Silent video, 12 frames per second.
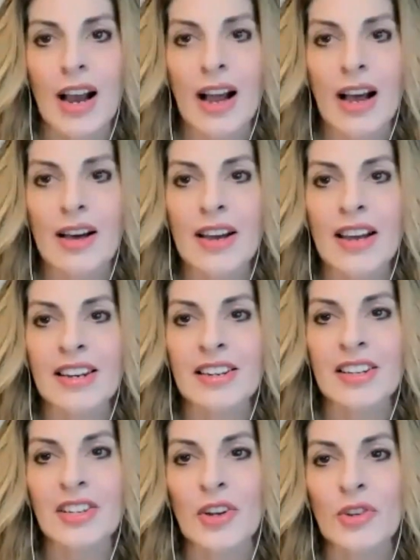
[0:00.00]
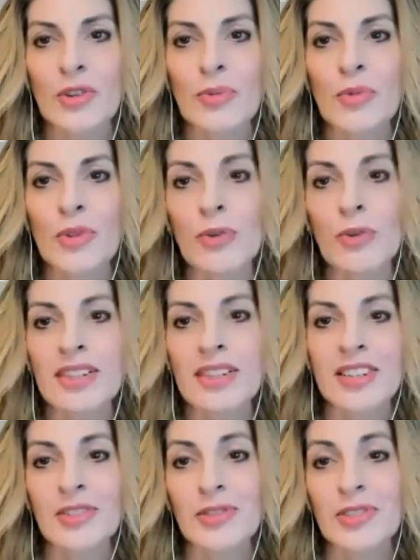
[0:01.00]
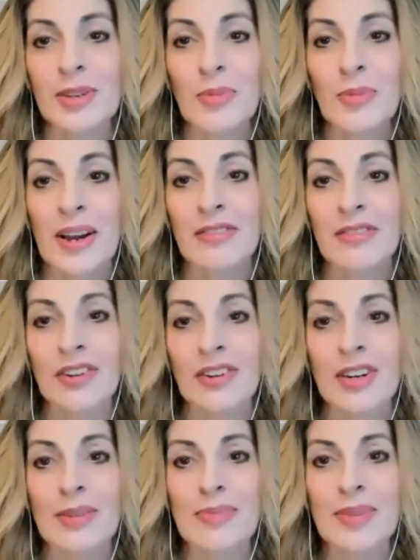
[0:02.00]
And you raise an interesting point, Vera,